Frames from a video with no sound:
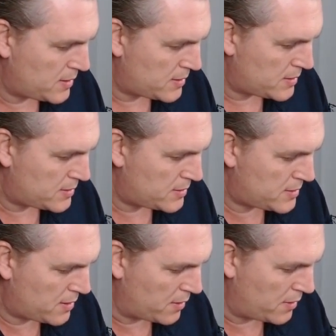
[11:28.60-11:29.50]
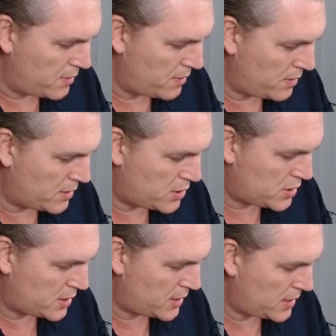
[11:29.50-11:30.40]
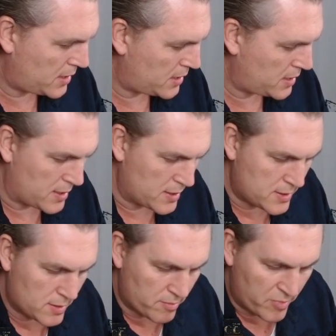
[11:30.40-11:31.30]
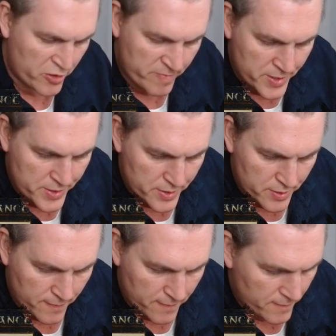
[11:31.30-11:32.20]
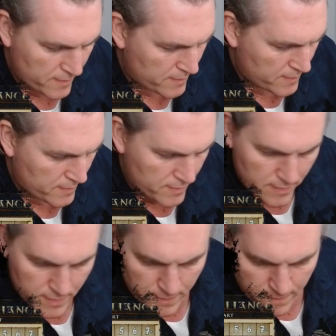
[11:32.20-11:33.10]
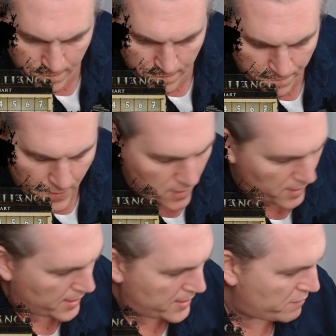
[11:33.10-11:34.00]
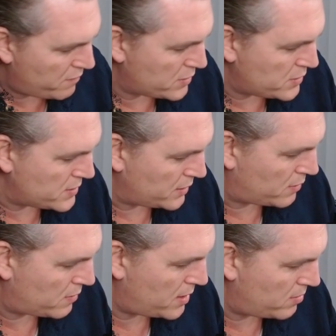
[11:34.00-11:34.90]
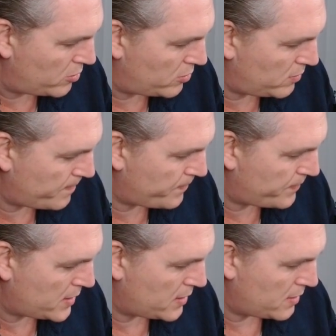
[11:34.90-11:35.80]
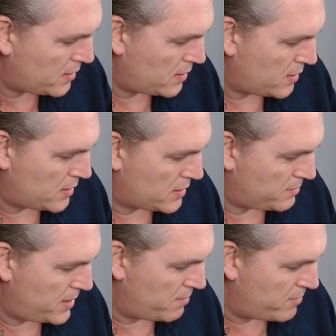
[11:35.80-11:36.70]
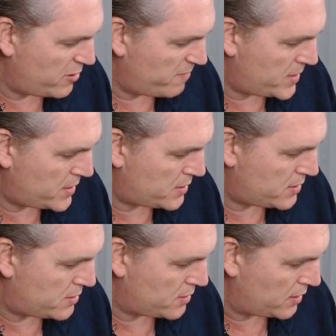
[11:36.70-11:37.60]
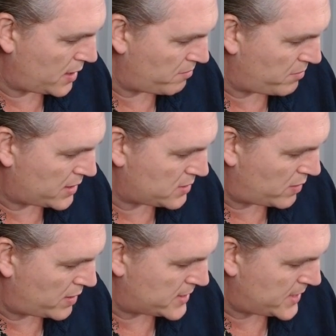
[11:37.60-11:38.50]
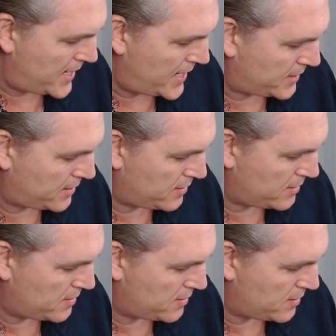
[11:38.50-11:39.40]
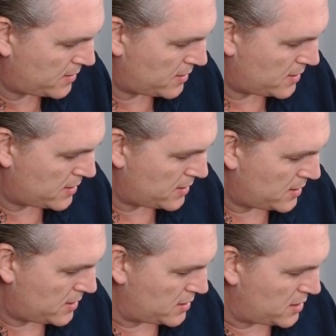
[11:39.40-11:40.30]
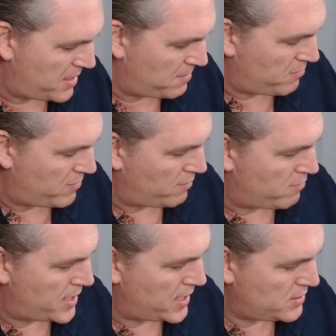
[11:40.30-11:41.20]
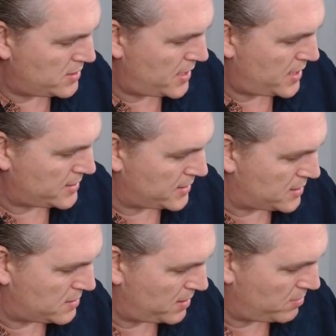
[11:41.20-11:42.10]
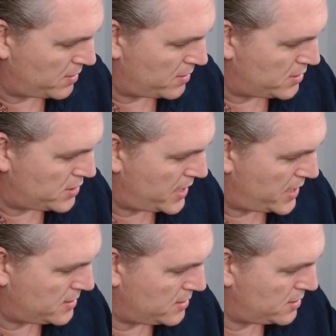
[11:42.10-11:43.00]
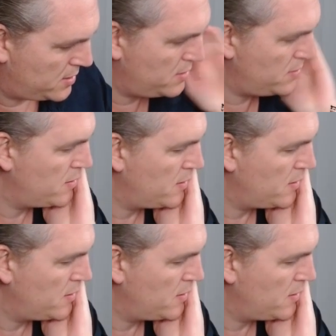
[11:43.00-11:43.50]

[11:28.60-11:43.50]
So she is movement 5, which is incredible. Spend a movement, you gain +1 attack. You make range attacks against people that are adjacent to you.